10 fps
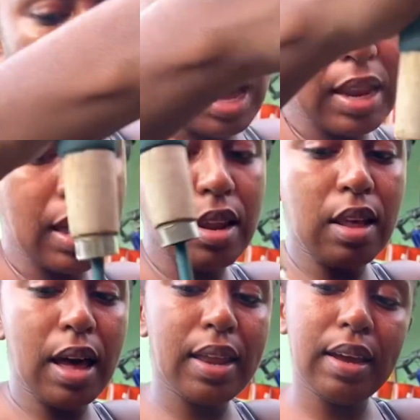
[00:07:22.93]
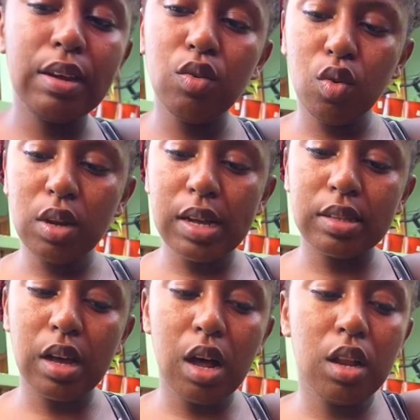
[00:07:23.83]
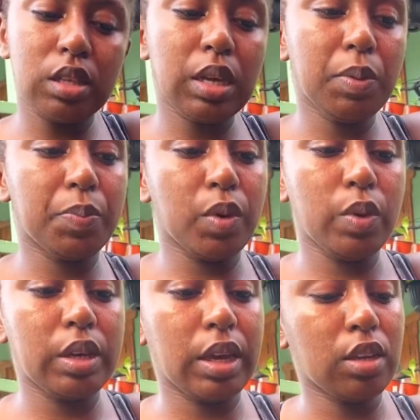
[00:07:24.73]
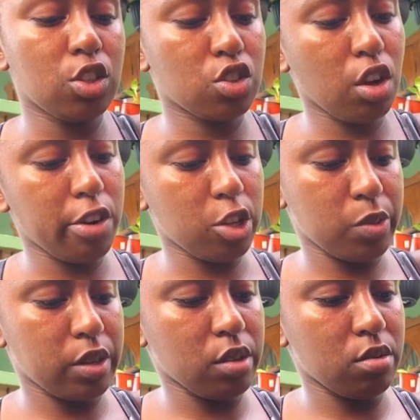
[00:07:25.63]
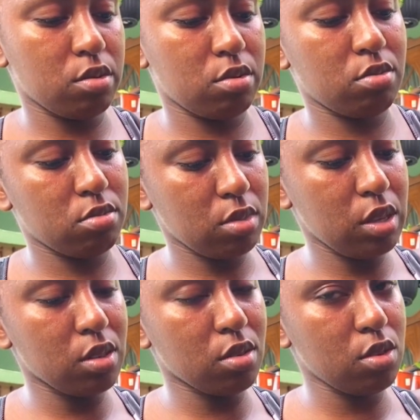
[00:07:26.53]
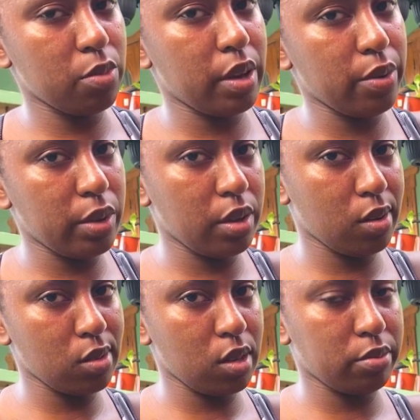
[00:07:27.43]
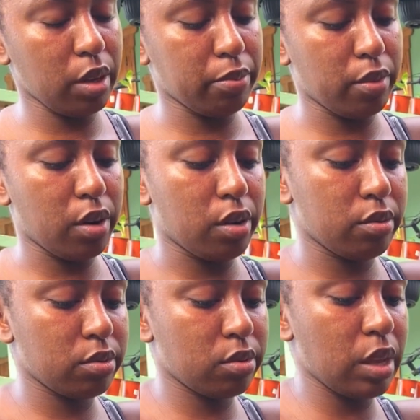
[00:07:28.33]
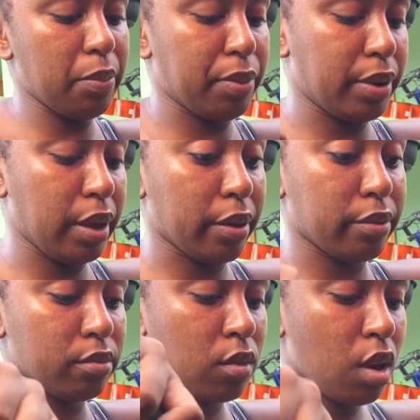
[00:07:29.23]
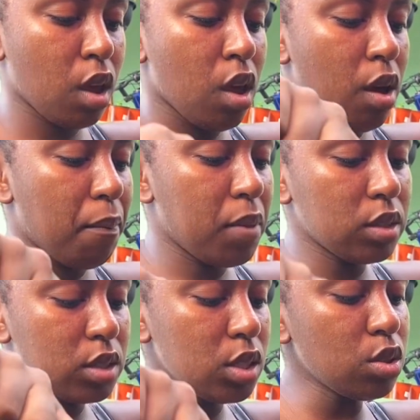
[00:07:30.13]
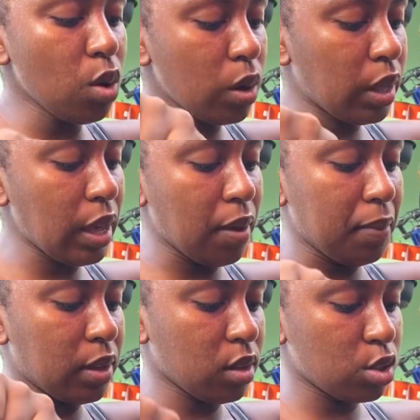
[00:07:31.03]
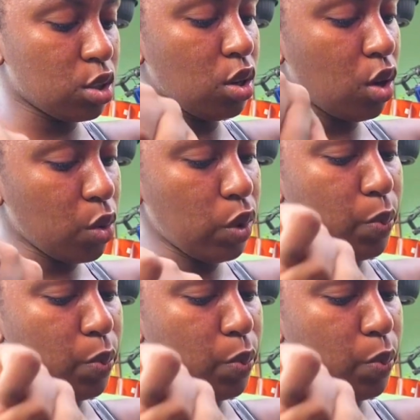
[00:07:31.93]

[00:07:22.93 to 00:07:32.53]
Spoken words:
And I know that a lot of people will get discouraged because it's October, I mean, get September stipend yet. But it's okay because the Lord will